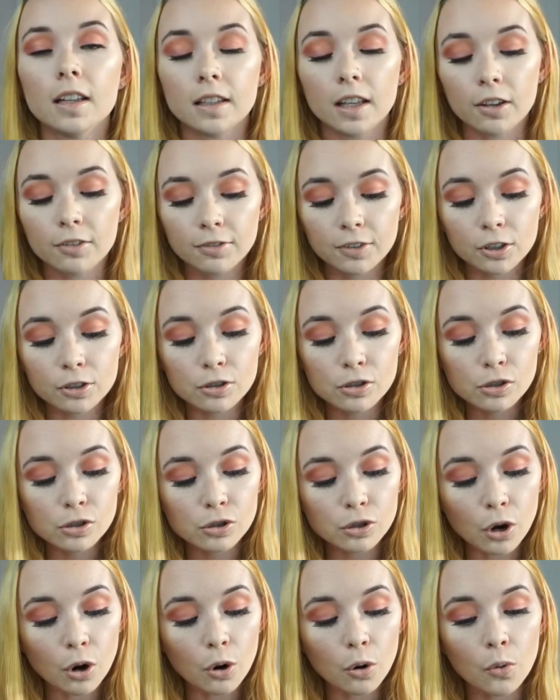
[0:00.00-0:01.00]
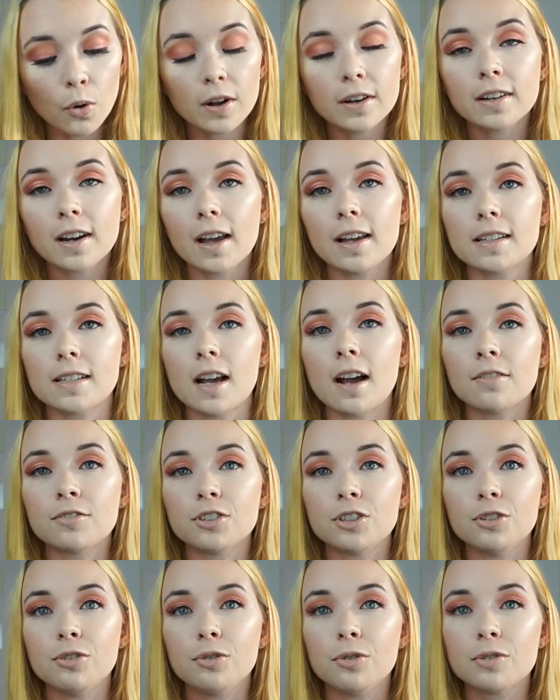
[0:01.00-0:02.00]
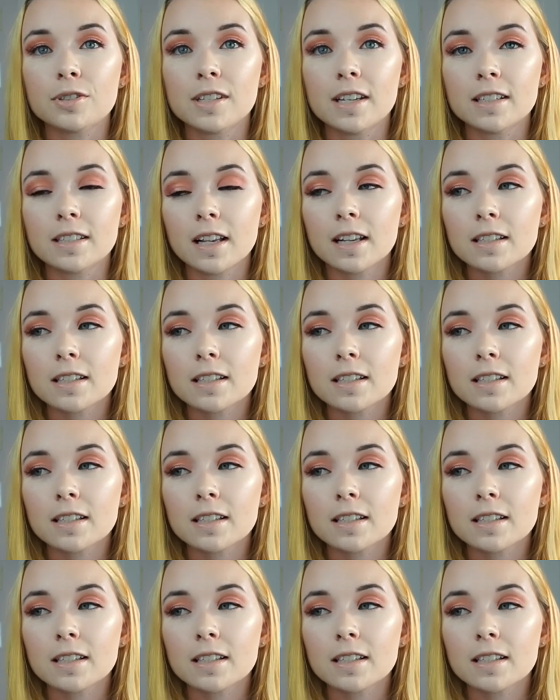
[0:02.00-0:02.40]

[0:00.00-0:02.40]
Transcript: They feel so nice after you use these.